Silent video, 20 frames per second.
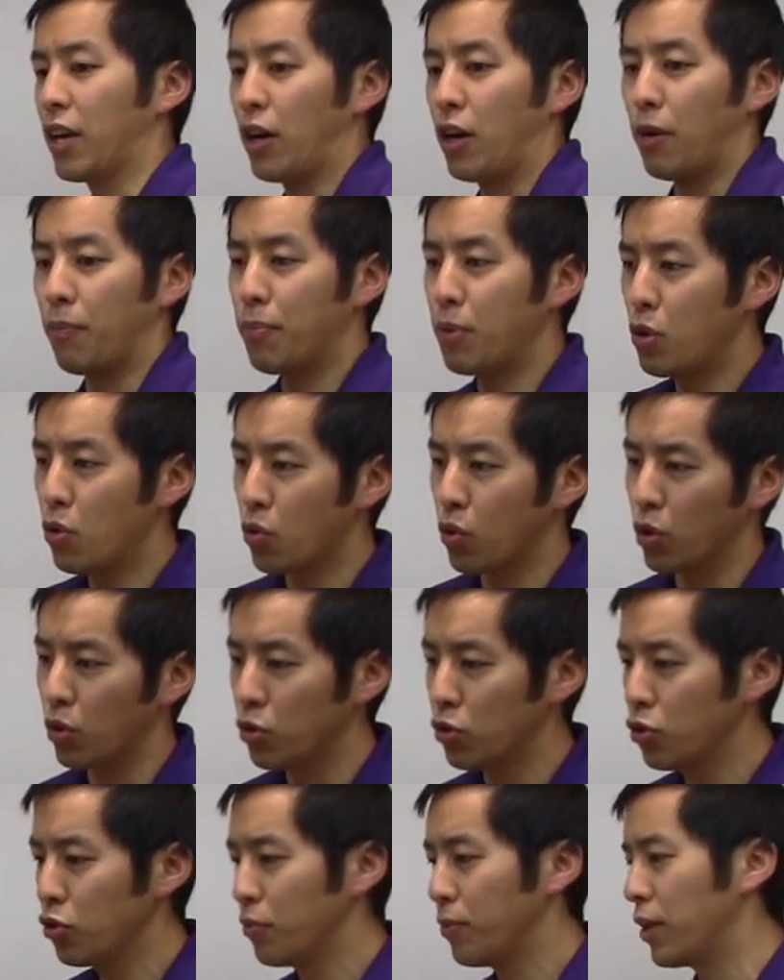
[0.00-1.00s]
uh, pure
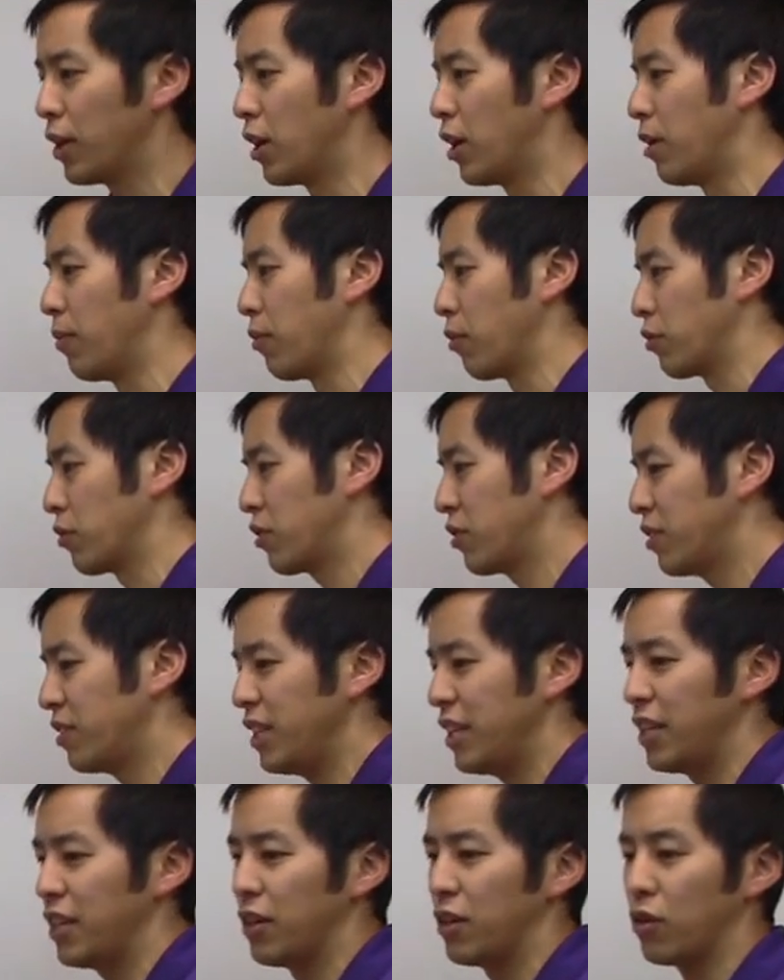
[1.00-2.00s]
aluminum or
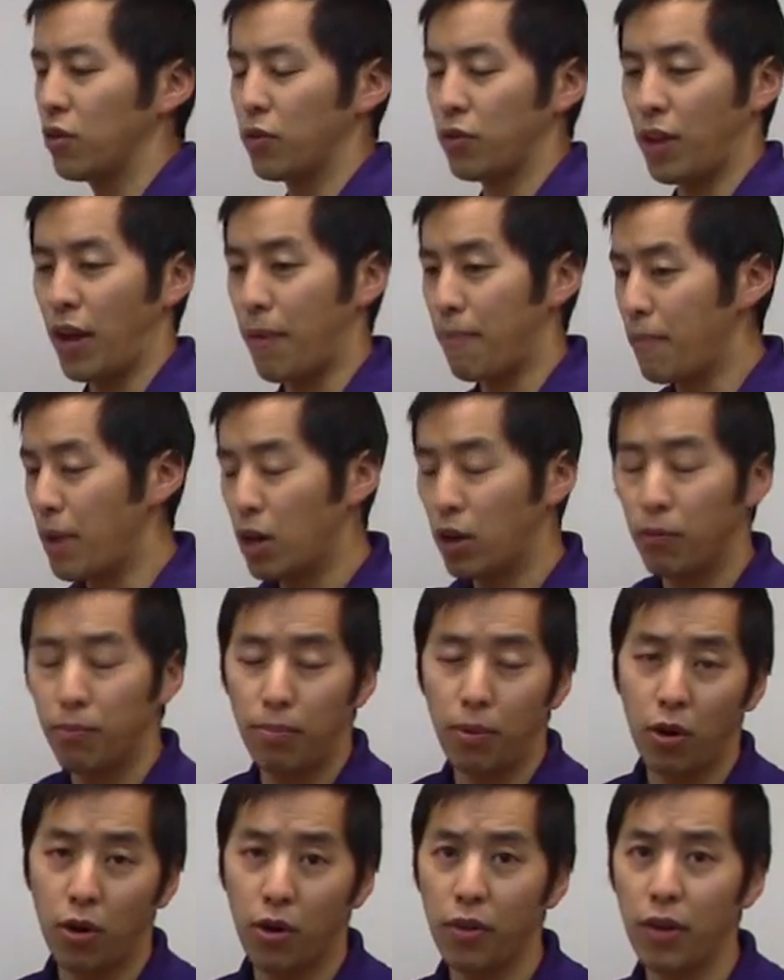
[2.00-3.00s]
steel or that metal
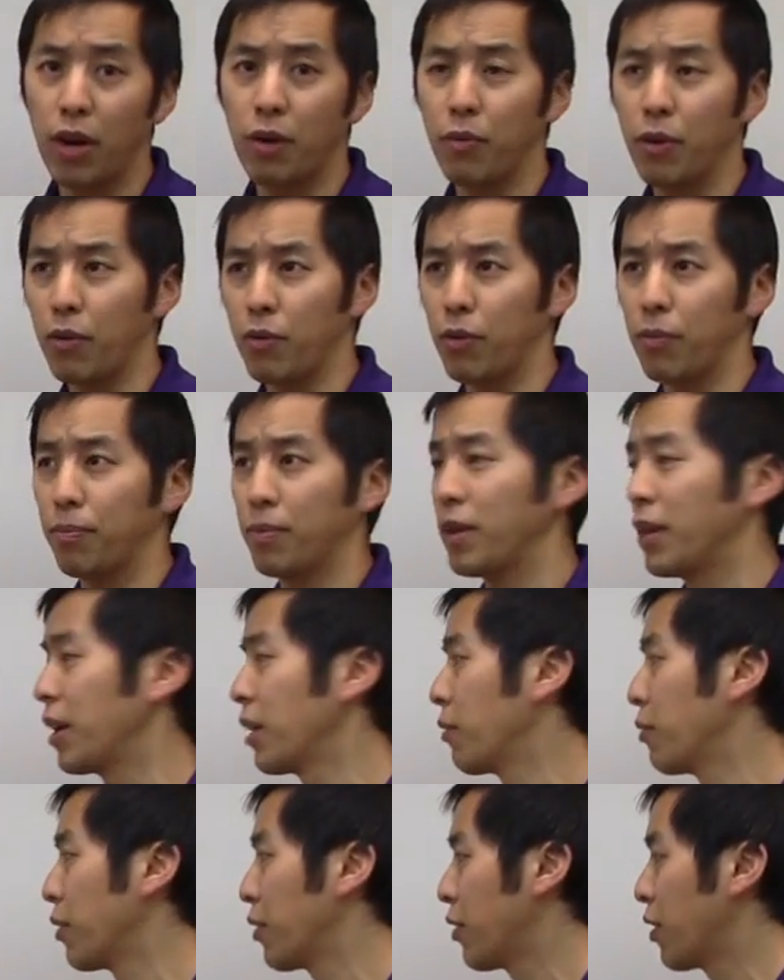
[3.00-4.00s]
bar that we were
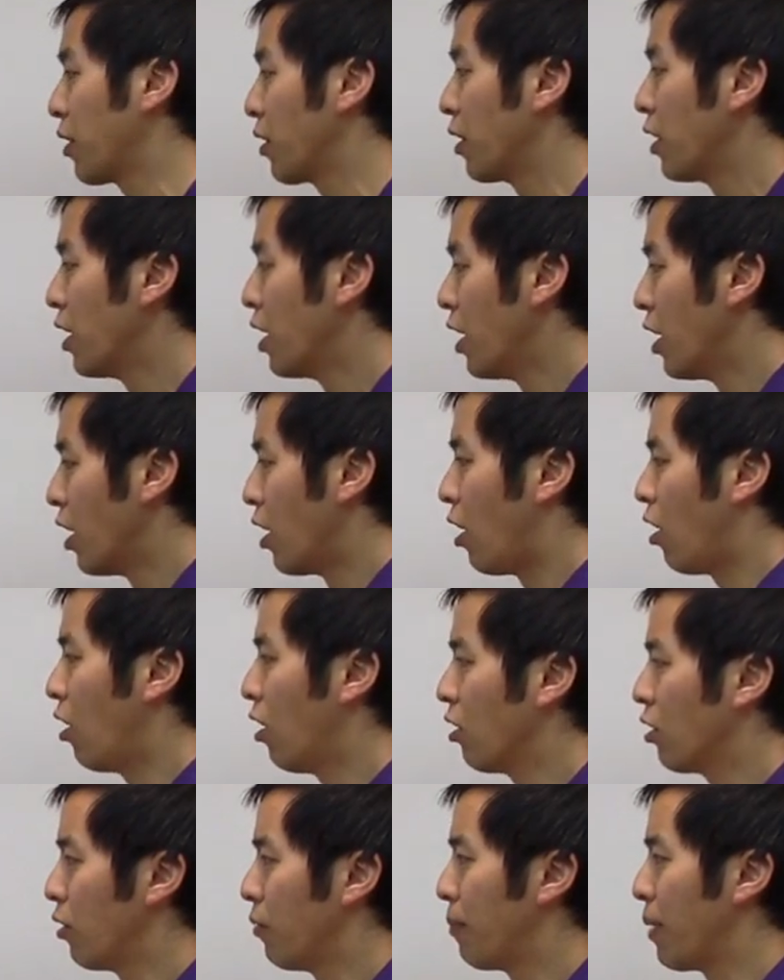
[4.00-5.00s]
playing with here,
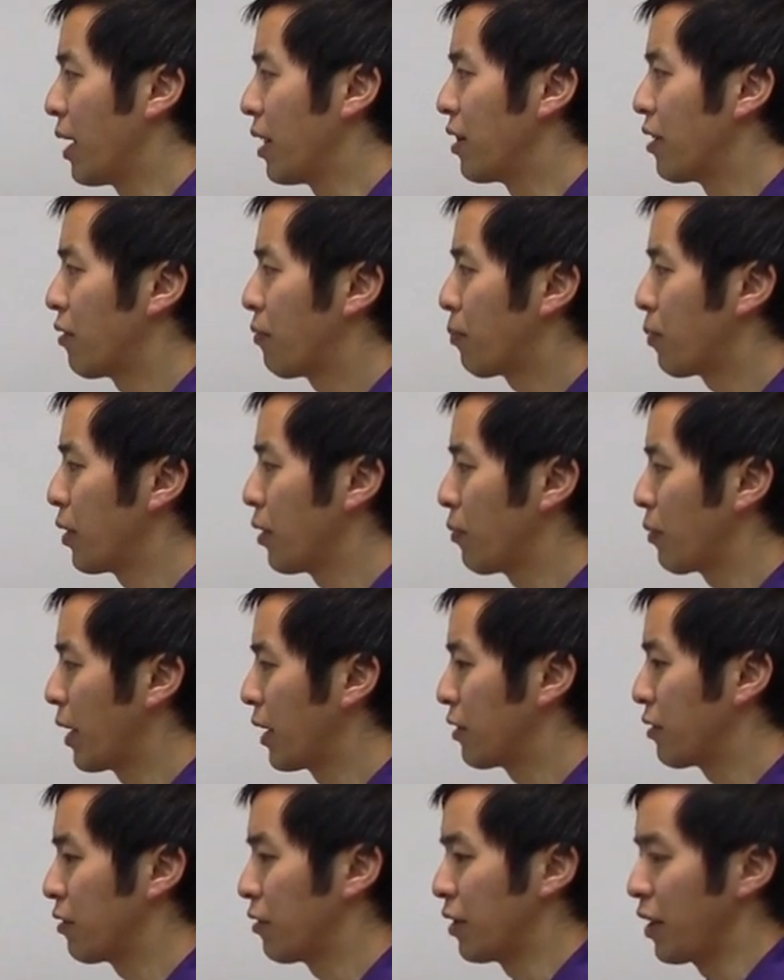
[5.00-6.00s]
all obey this pretty
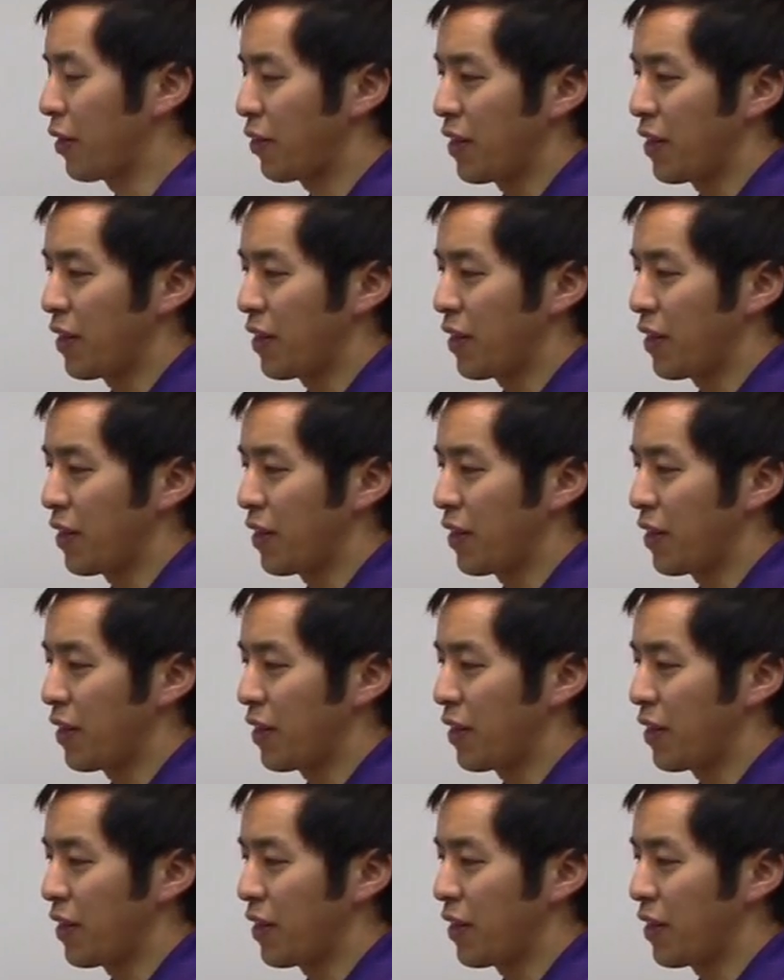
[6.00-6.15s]
regularly.